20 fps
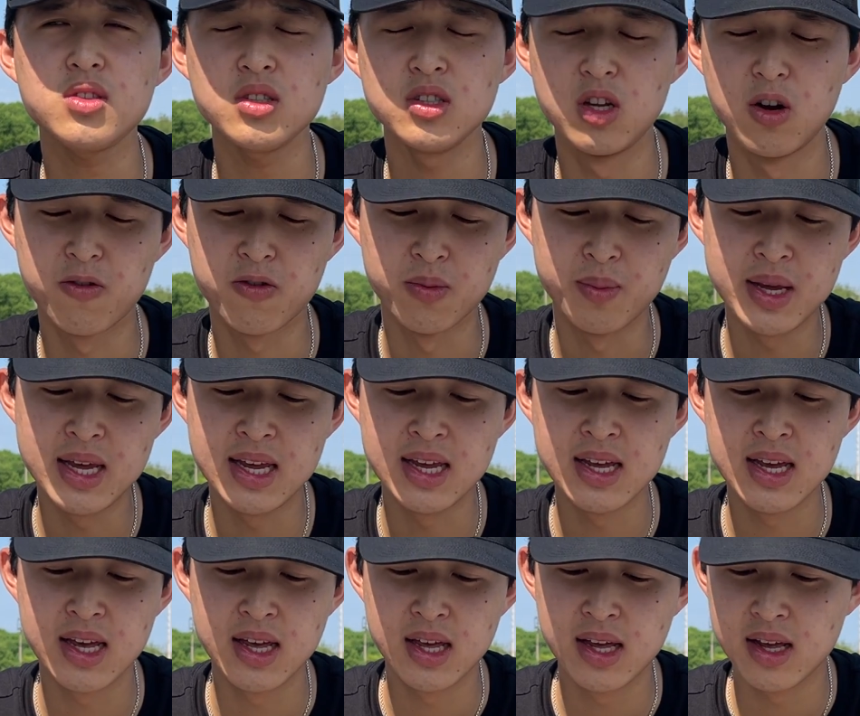You know, for me,
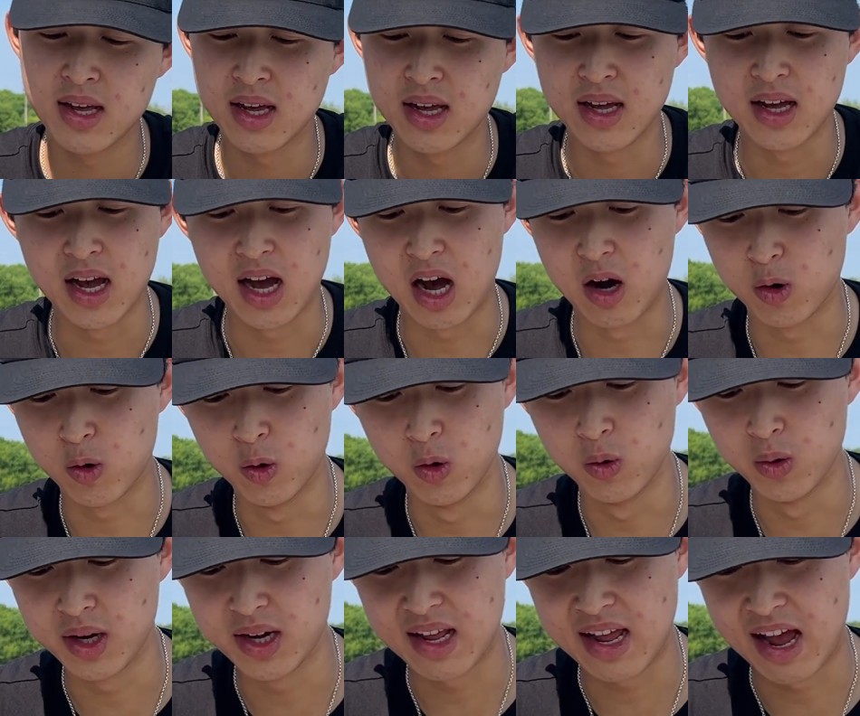how cool
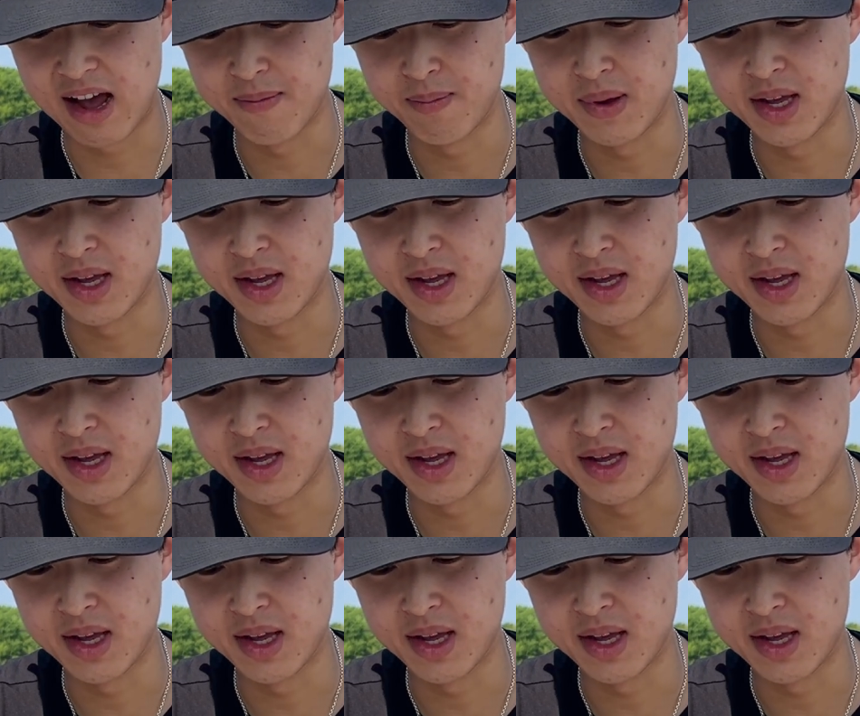would it have